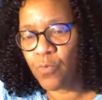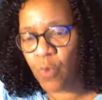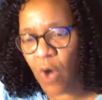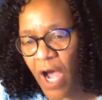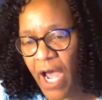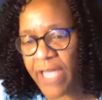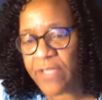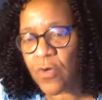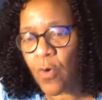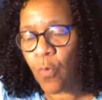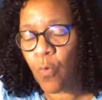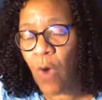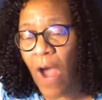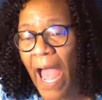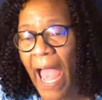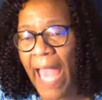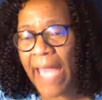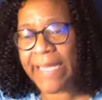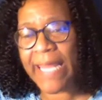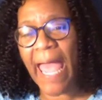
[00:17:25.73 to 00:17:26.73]
What,
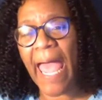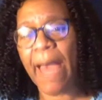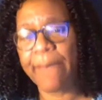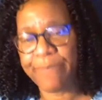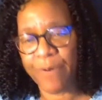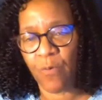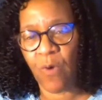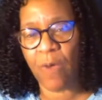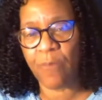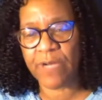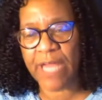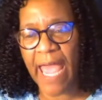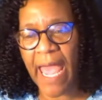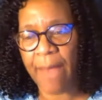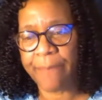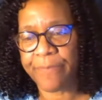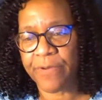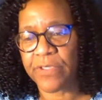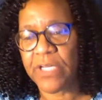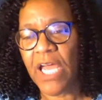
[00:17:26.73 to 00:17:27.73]
why, and happen? What would
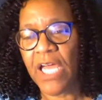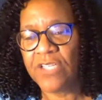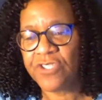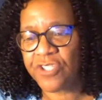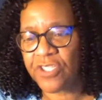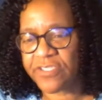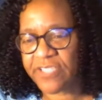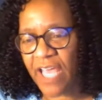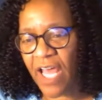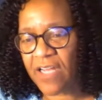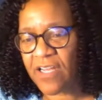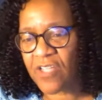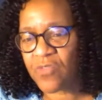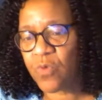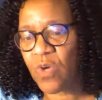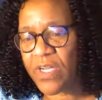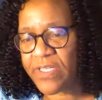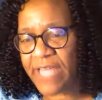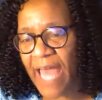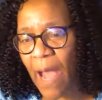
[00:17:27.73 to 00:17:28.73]
happen should tell
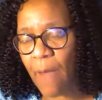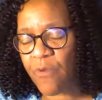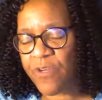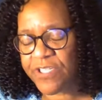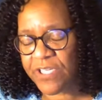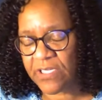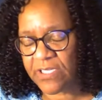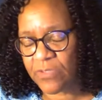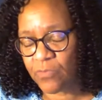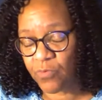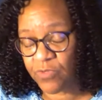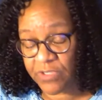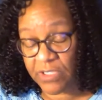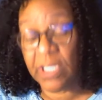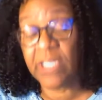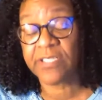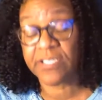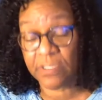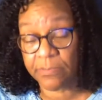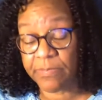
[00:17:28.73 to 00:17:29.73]
us whether or not we should
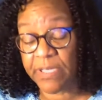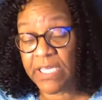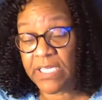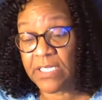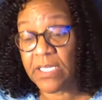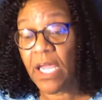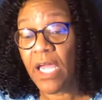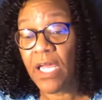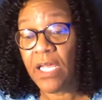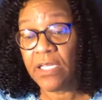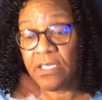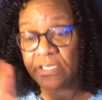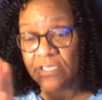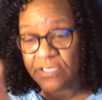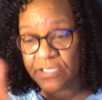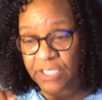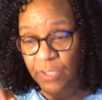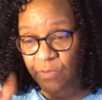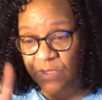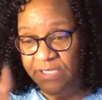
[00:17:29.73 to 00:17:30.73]
it should be
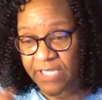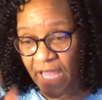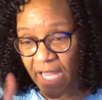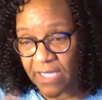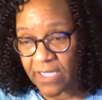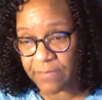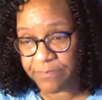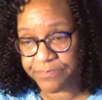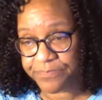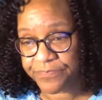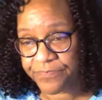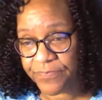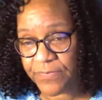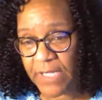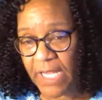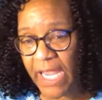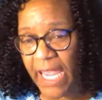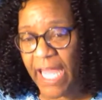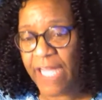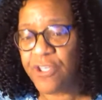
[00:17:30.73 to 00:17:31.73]
should we tell it?
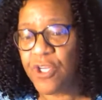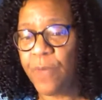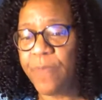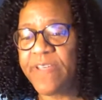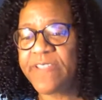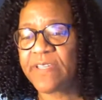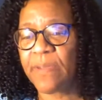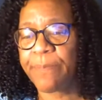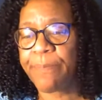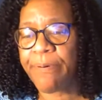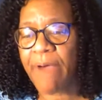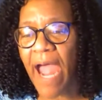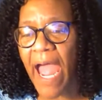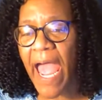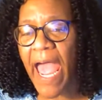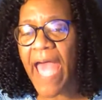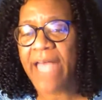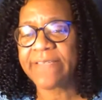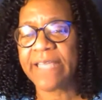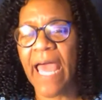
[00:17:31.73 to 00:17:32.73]
And you'd be
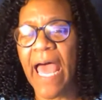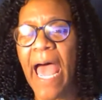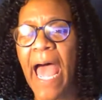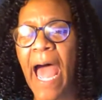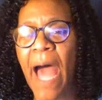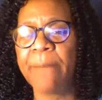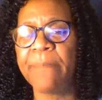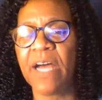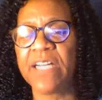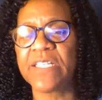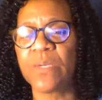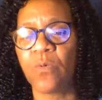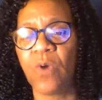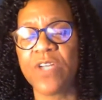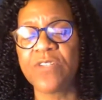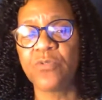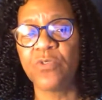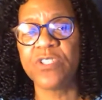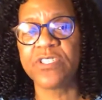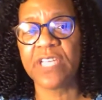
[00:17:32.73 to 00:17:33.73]
surprised at how much of
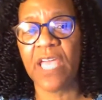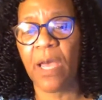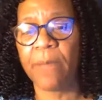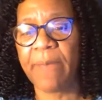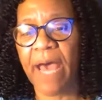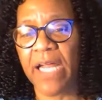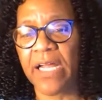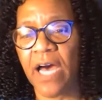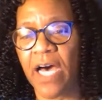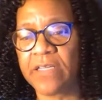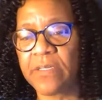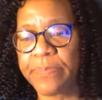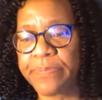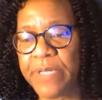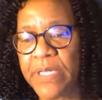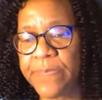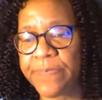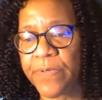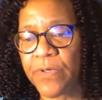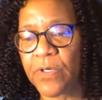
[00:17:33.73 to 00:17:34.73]
what we say about other
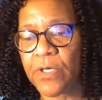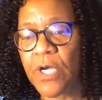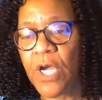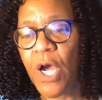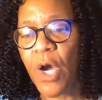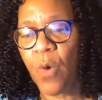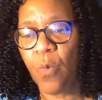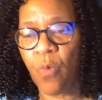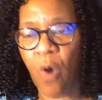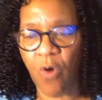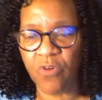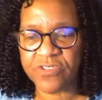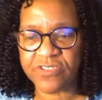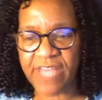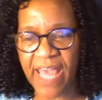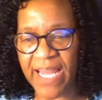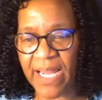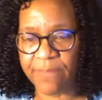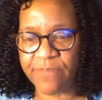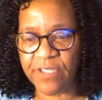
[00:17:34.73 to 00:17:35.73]
people won't
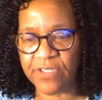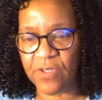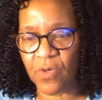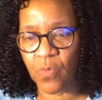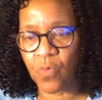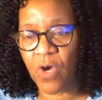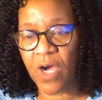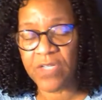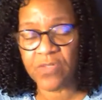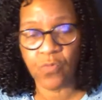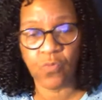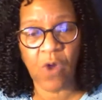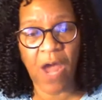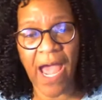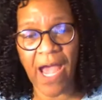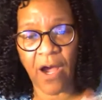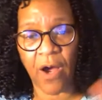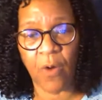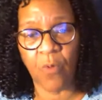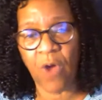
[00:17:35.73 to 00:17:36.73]
stand up to the what,
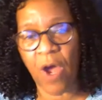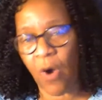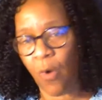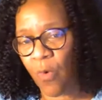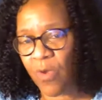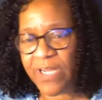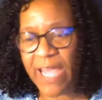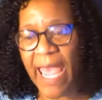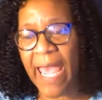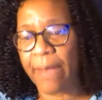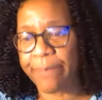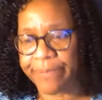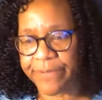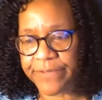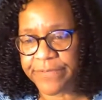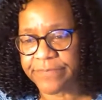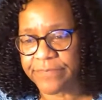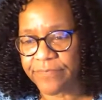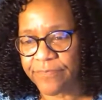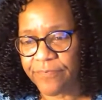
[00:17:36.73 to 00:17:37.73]
why, or, or what
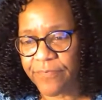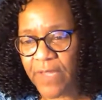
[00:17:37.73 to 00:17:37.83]
happened.